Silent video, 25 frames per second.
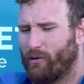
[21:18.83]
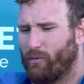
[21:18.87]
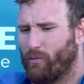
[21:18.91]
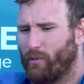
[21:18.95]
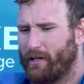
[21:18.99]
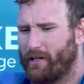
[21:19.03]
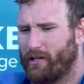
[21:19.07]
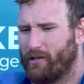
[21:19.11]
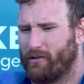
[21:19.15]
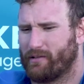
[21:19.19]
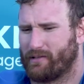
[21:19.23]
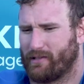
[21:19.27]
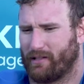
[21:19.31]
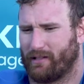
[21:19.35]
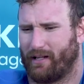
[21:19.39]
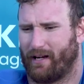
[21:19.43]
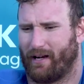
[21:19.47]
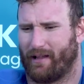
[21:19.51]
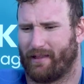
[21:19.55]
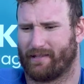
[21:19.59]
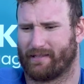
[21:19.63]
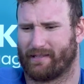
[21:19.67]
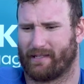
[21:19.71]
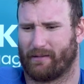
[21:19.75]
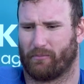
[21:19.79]
use a lot
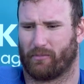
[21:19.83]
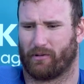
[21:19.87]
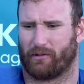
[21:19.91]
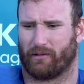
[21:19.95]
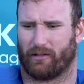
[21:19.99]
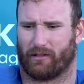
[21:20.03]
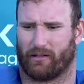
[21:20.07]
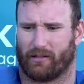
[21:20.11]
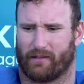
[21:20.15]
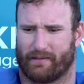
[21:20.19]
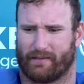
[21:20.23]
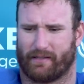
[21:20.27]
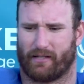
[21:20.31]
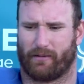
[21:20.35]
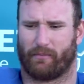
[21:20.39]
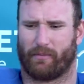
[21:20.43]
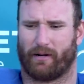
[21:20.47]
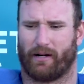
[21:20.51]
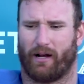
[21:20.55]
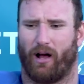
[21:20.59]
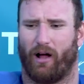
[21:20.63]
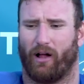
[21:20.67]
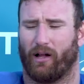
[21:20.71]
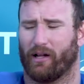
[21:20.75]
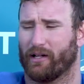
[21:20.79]
of similar
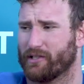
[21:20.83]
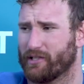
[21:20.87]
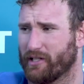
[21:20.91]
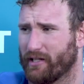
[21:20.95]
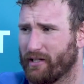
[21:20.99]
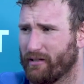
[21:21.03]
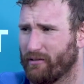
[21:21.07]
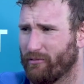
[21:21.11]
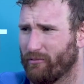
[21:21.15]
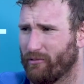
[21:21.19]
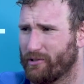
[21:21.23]
terminology,